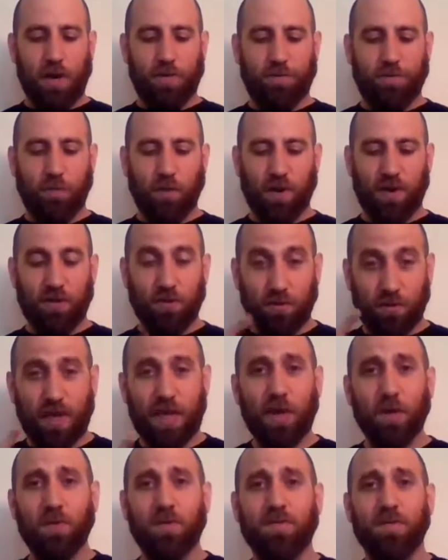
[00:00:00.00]
for either the
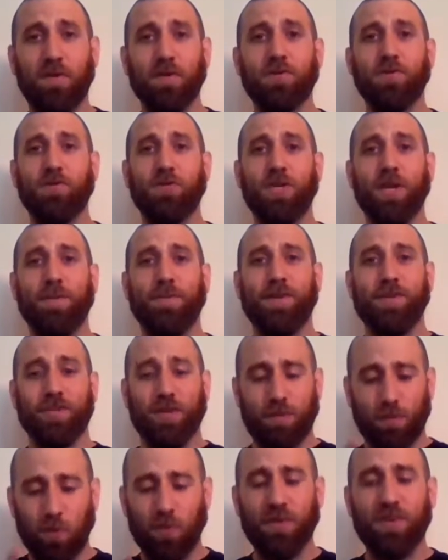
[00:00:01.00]
Universal
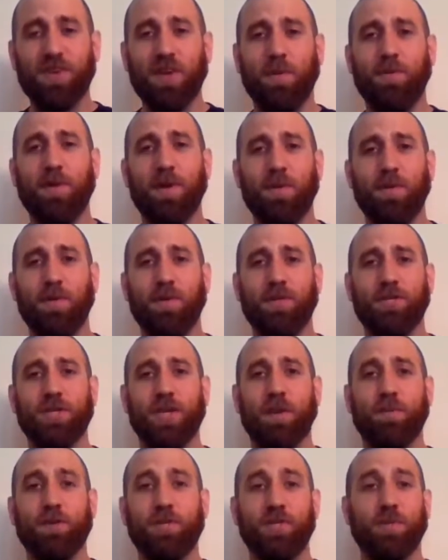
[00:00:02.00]
Championship or the WWE
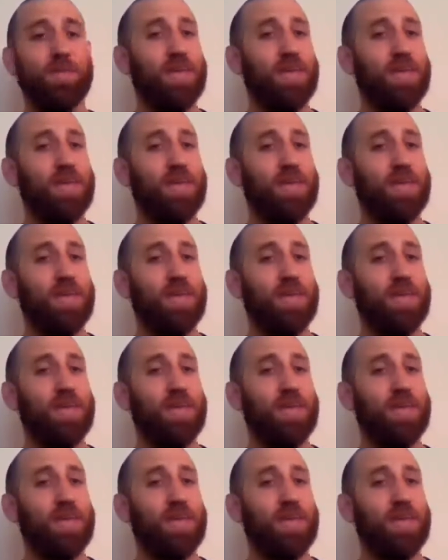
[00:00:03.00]
Championship.